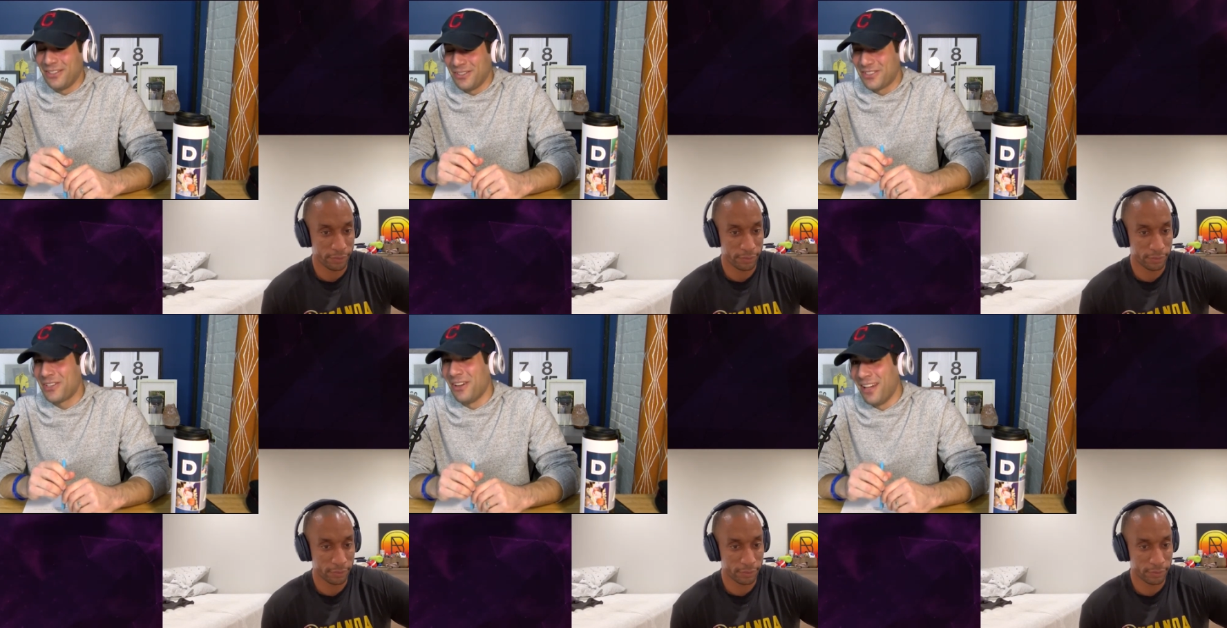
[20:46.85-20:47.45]
Speaker 1: so,
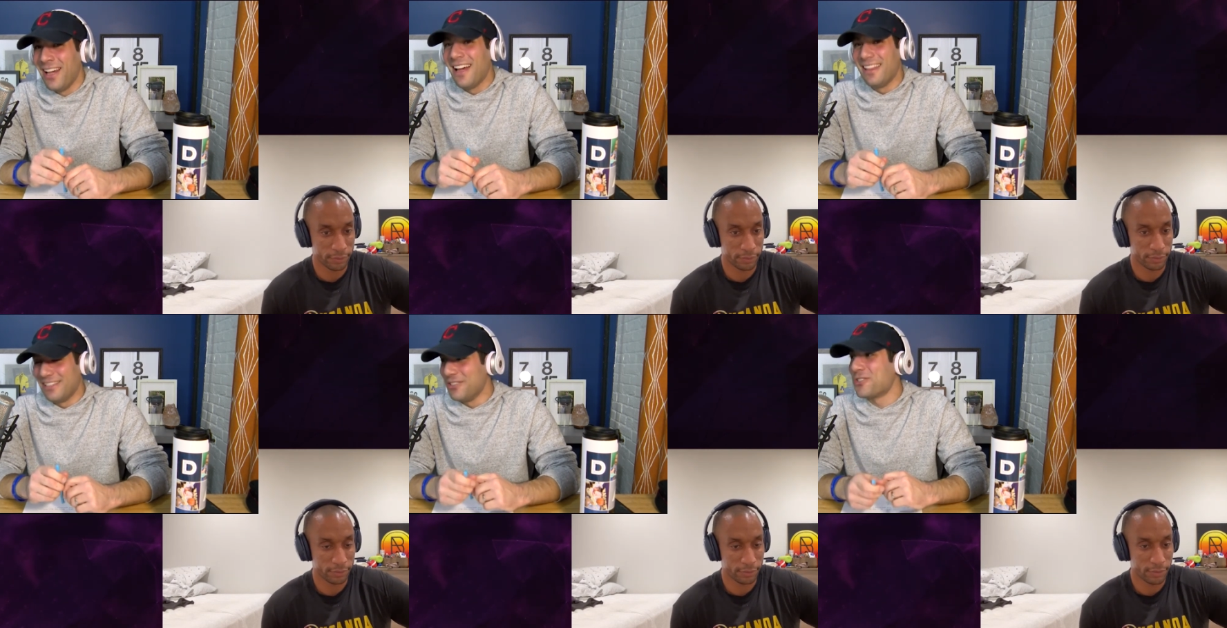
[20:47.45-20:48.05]
so,
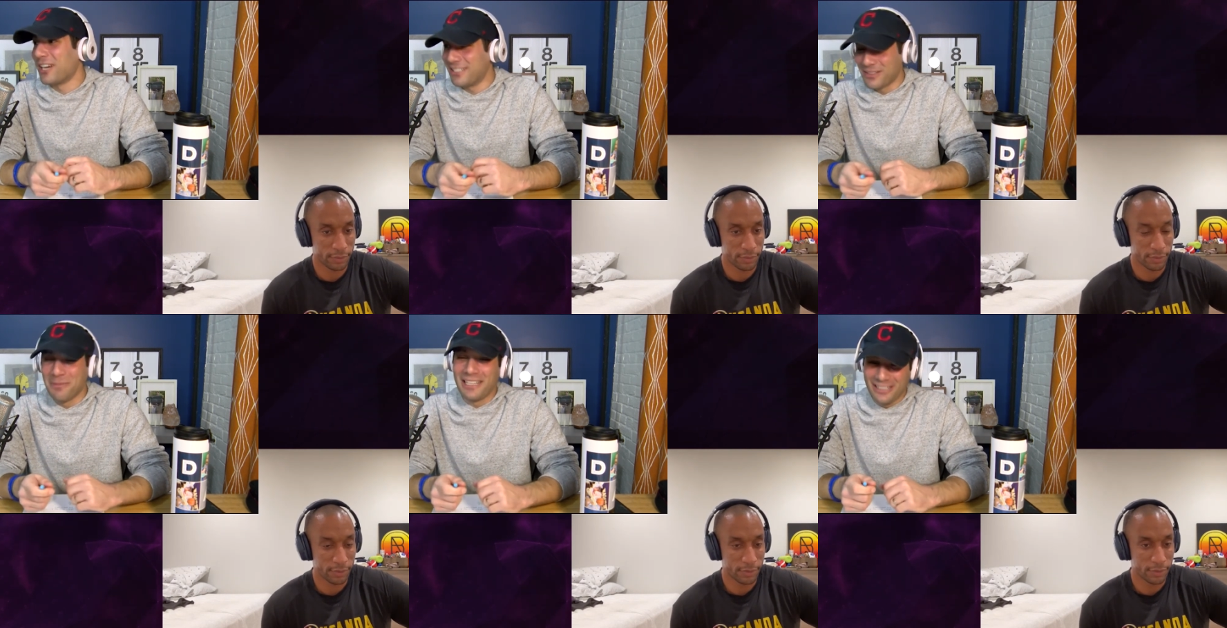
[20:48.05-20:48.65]
and then you try
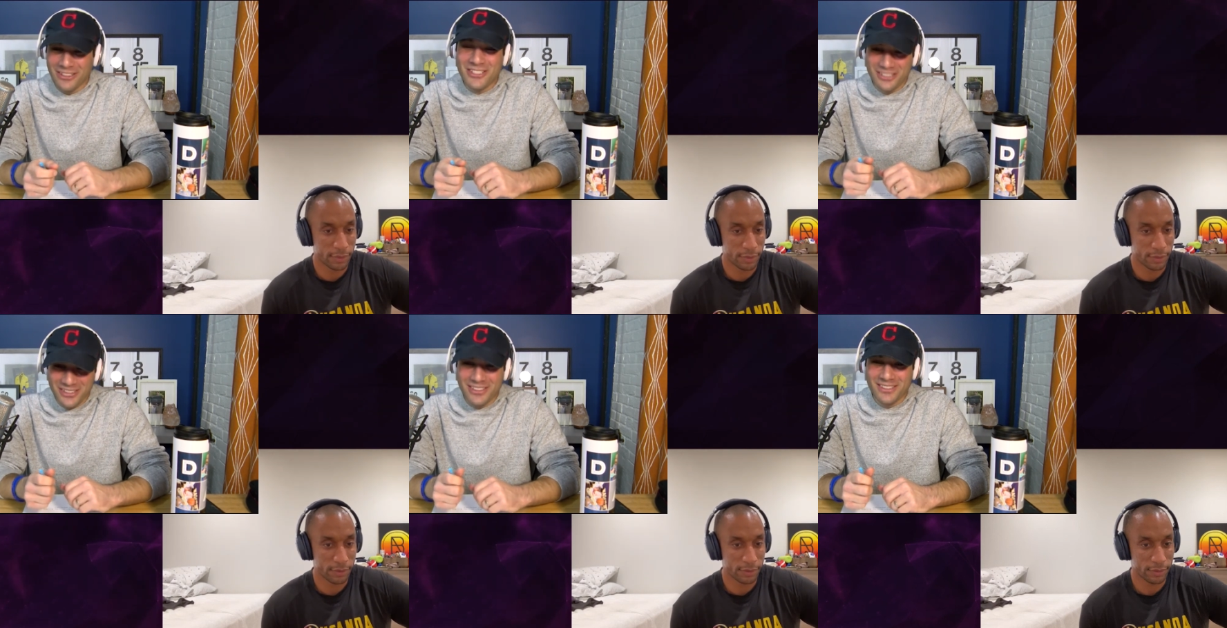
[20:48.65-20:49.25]
something
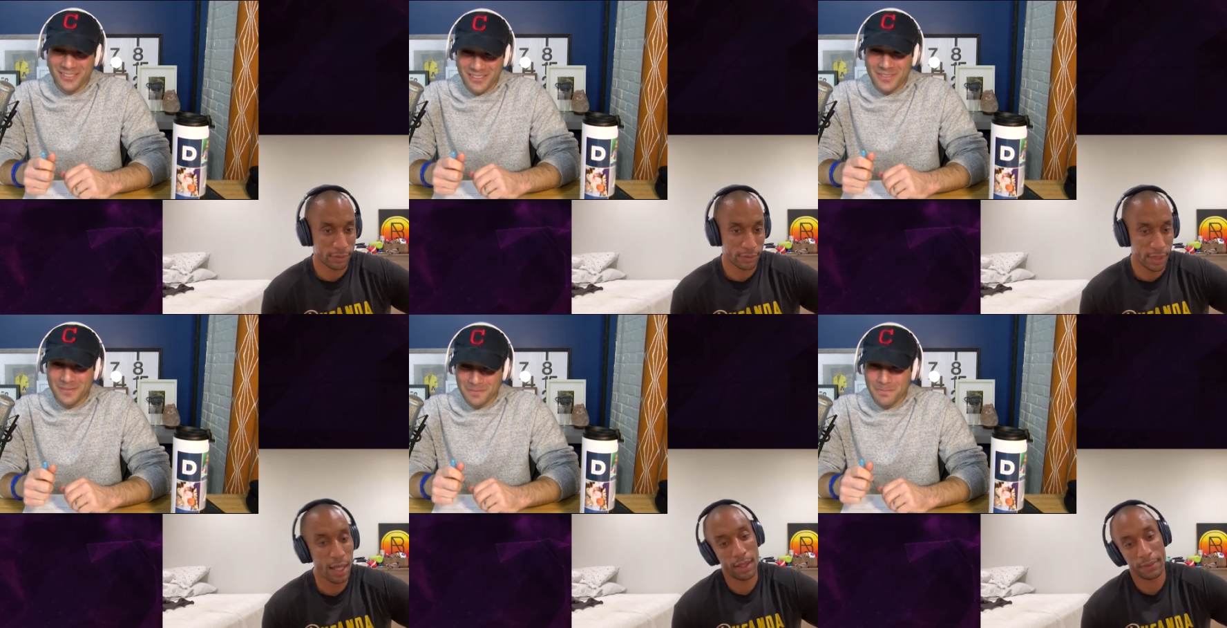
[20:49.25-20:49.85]
else. Yeah.